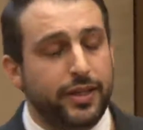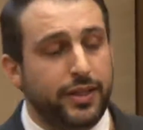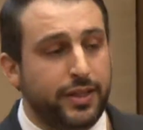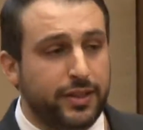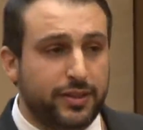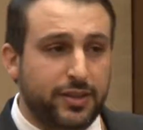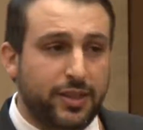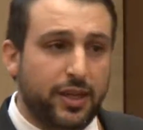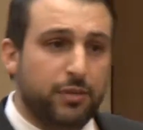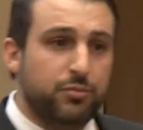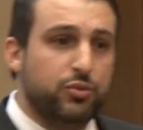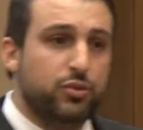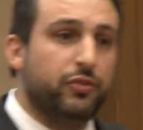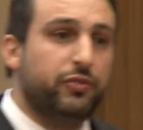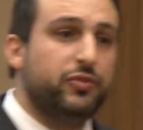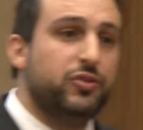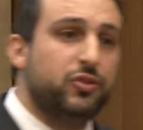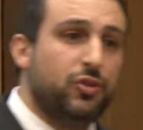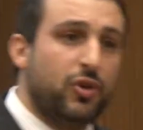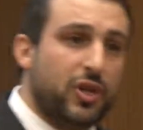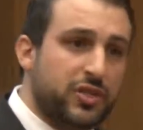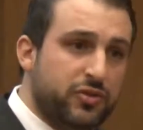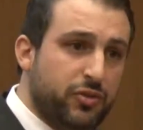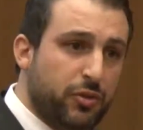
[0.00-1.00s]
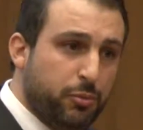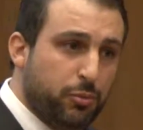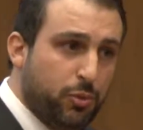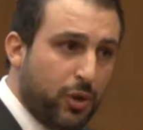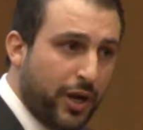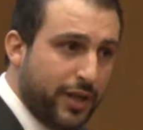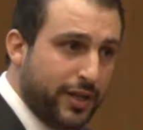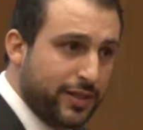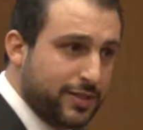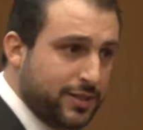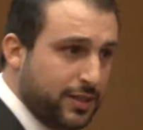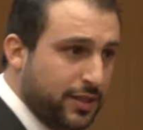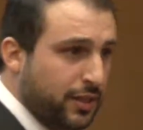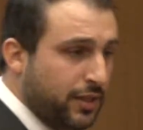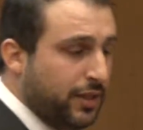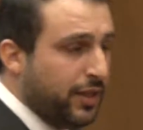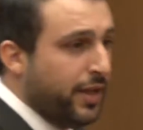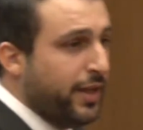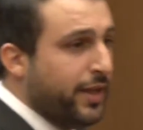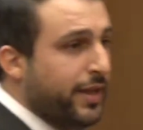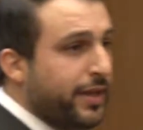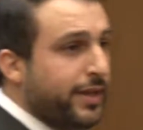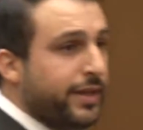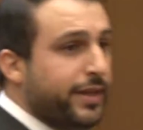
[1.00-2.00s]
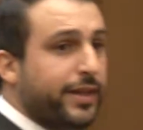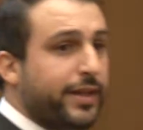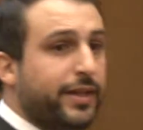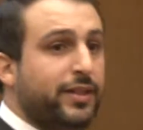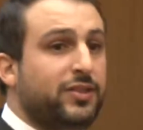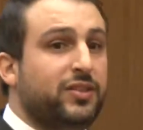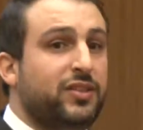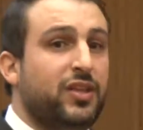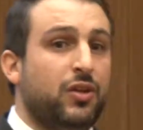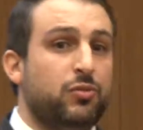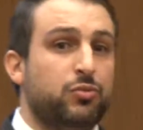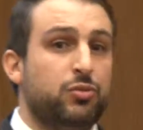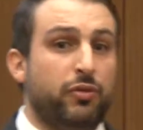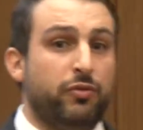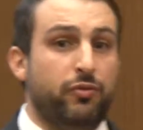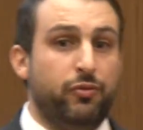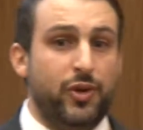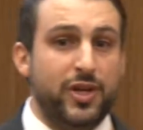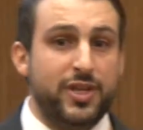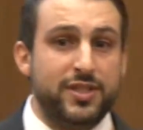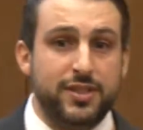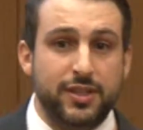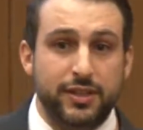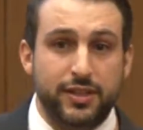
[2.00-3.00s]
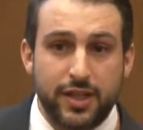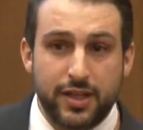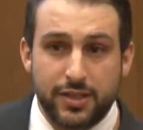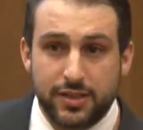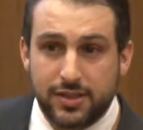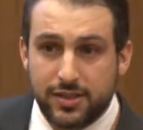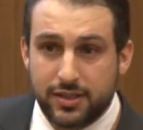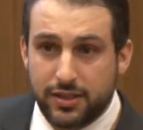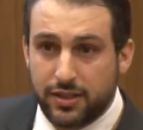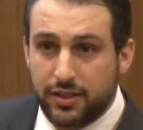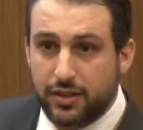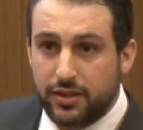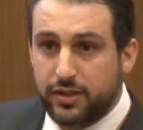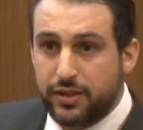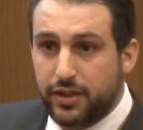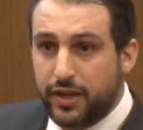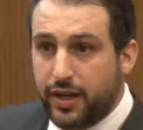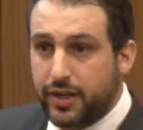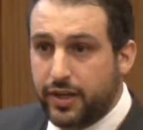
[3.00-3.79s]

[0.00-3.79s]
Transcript: in terms of transfer pricing, in terms of residency,